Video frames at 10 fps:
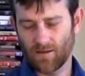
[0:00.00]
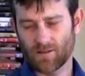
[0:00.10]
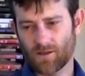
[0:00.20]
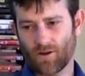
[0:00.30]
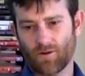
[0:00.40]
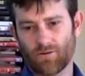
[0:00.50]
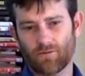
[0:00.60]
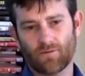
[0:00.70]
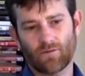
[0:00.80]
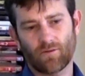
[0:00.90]

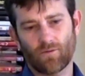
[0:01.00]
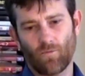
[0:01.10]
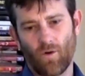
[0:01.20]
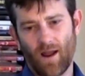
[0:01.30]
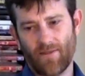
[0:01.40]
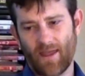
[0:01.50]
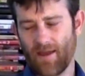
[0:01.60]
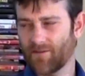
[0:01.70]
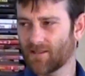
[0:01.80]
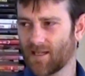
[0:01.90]
So why they
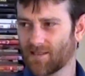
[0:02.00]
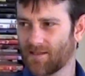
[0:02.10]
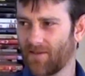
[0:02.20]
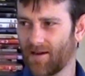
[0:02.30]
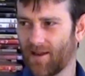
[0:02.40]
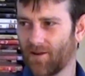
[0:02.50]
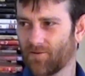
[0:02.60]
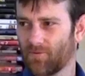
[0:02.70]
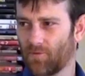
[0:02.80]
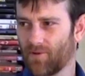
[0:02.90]
haven't tested that
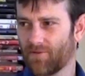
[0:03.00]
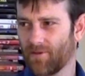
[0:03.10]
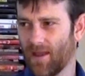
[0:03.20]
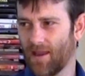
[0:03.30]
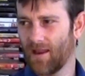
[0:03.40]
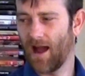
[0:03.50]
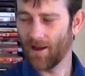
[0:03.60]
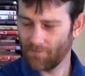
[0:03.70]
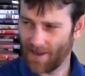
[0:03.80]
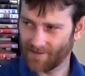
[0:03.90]
out with a
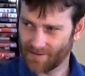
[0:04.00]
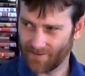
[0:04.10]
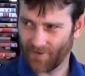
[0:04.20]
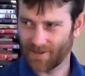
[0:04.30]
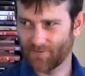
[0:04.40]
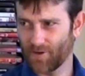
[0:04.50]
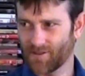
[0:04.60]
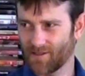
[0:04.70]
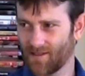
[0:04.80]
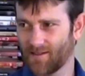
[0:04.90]
unmanned device
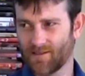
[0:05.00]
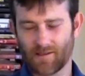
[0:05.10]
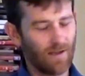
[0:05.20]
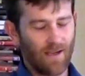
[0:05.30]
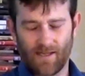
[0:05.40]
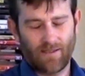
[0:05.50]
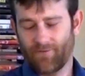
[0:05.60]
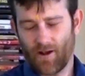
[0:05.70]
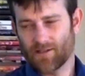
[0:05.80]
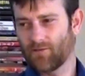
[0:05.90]
first is it
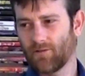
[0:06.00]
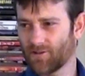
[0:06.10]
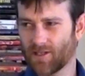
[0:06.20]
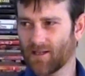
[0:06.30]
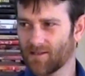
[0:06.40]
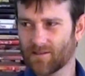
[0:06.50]
defies all logic.